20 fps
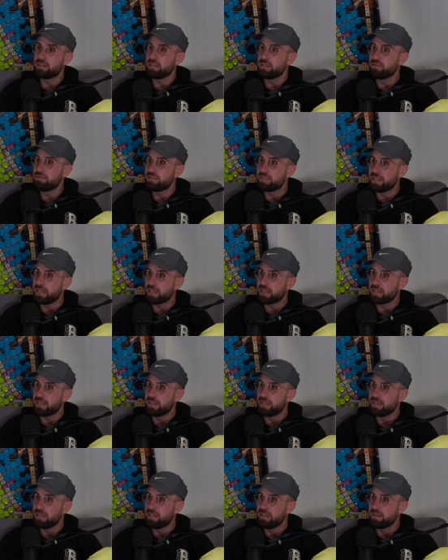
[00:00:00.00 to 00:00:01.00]
losing
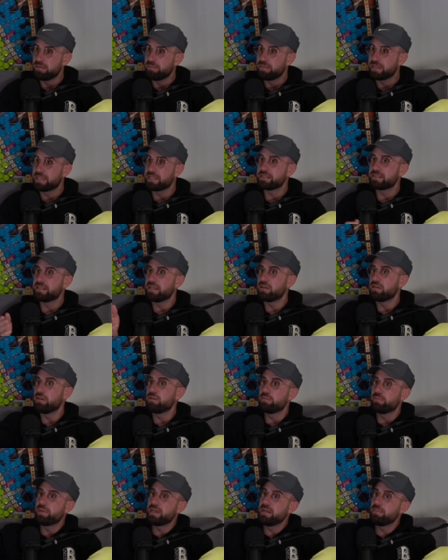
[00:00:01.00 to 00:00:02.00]
because their
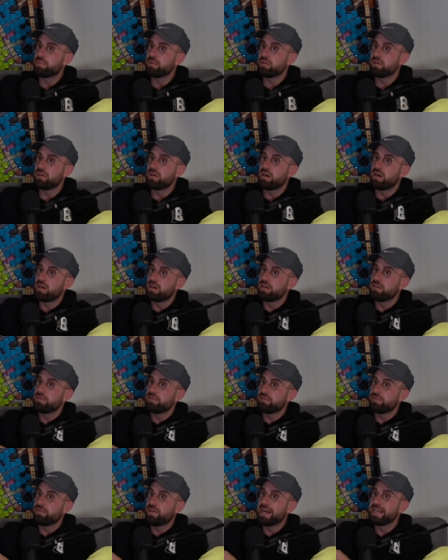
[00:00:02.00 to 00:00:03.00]
own people are
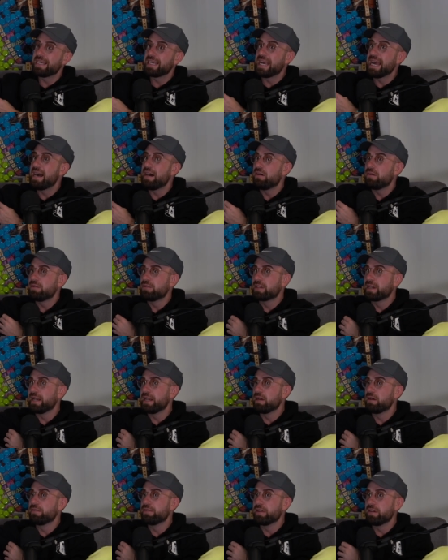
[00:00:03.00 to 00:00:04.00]
finding yeah. out. They're getting
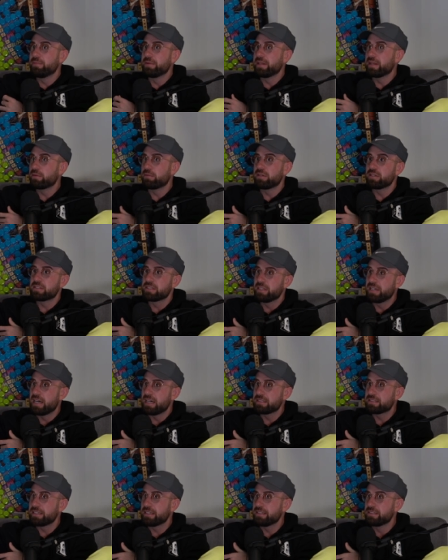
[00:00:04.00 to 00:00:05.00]
yeah. over there and being like, "Where's the
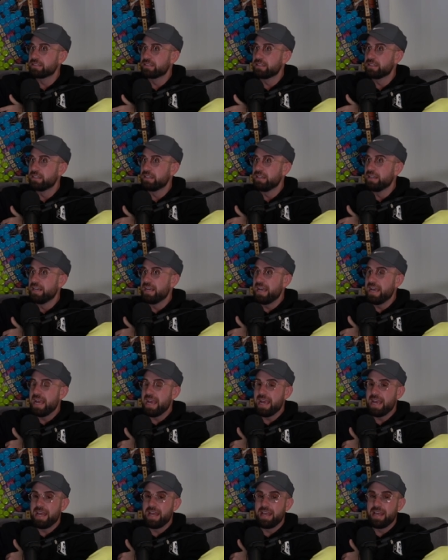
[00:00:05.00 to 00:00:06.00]
Nazis?" Yeah,
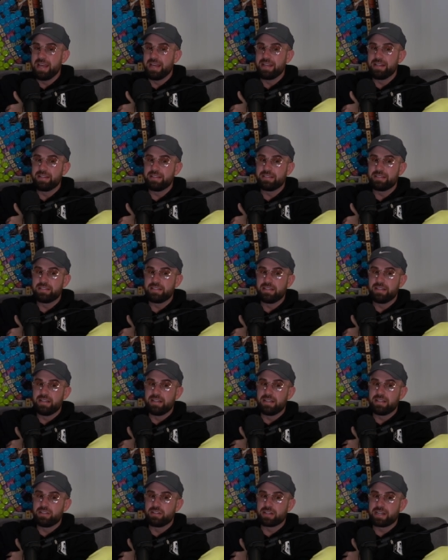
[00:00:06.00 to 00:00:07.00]
and
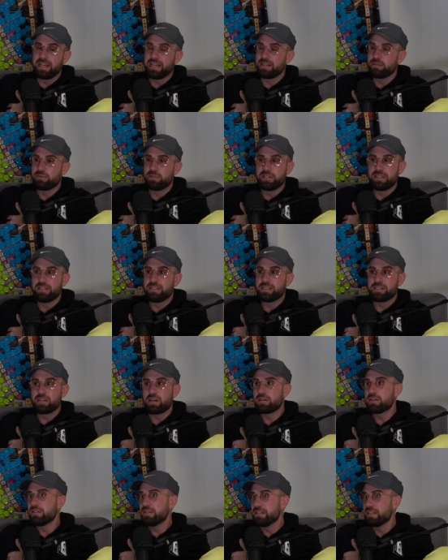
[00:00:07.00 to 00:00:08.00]
they're getting really
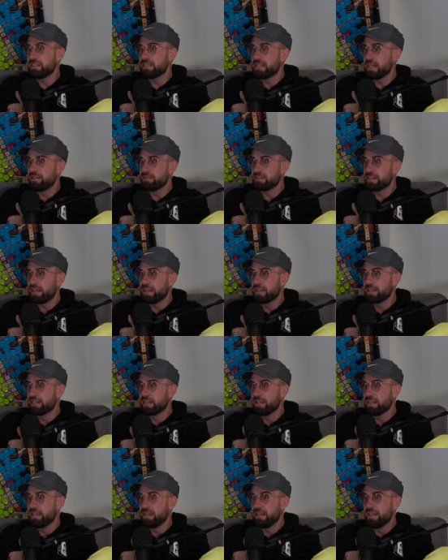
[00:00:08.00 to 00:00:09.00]
disheartened. It sounds like.
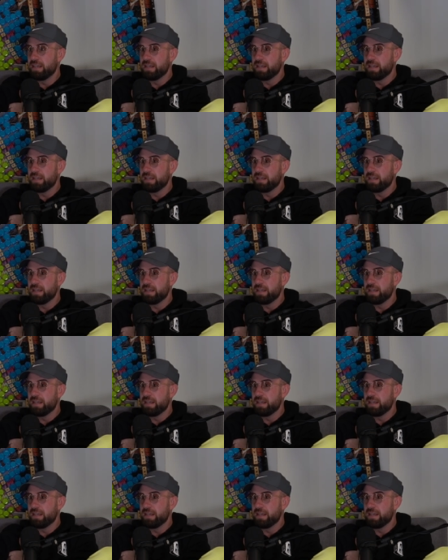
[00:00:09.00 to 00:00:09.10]
Yeah.